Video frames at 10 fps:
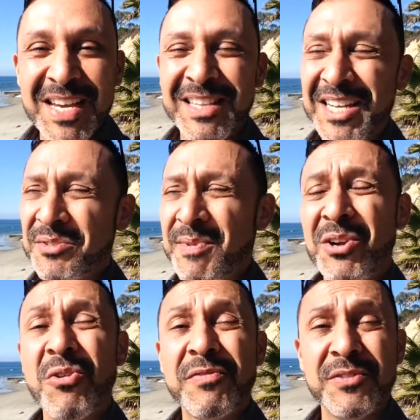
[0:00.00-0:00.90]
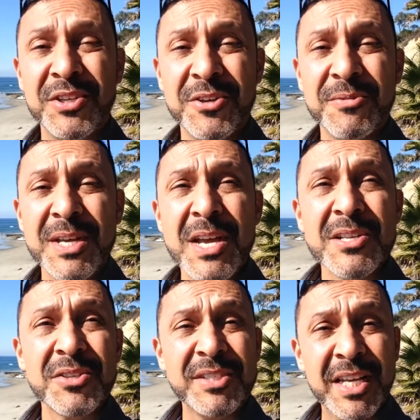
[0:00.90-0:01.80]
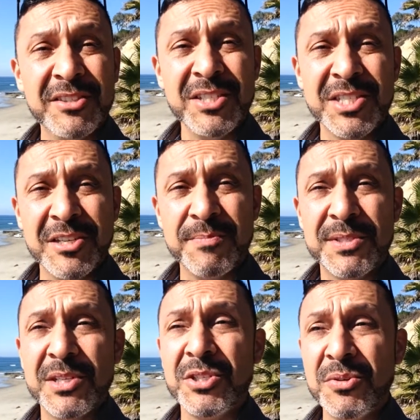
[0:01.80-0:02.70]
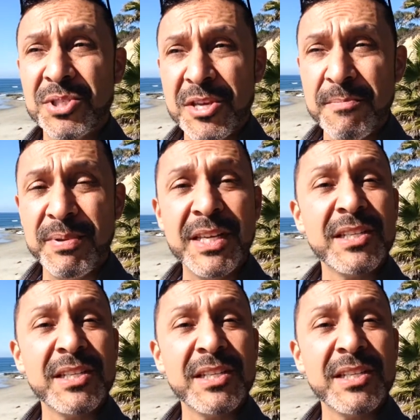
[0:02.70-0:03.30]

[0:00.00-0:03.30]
And that's my goal for you. So take these tips, use them, be